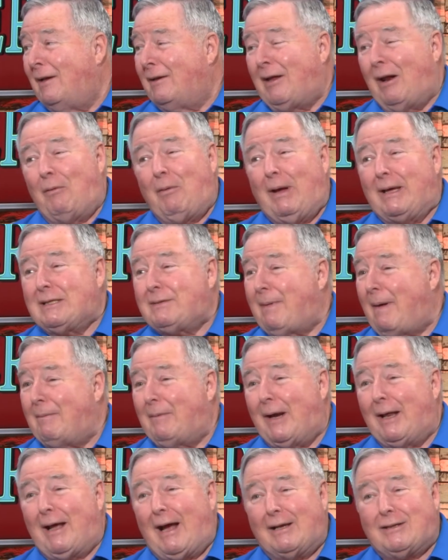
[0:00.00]
You know, we can spend
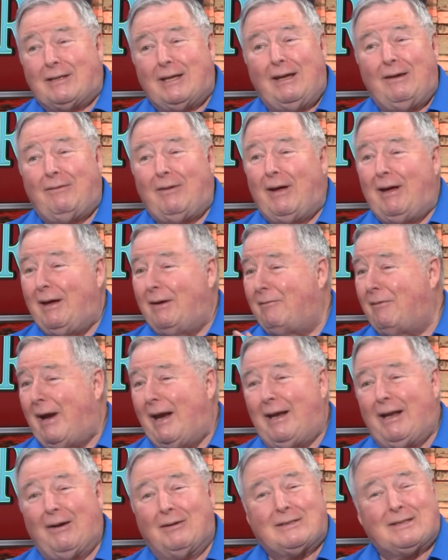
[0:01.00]
money on TV and
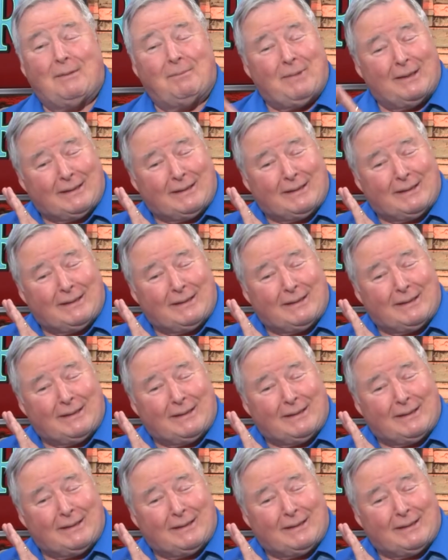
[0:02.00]
radio and stuff,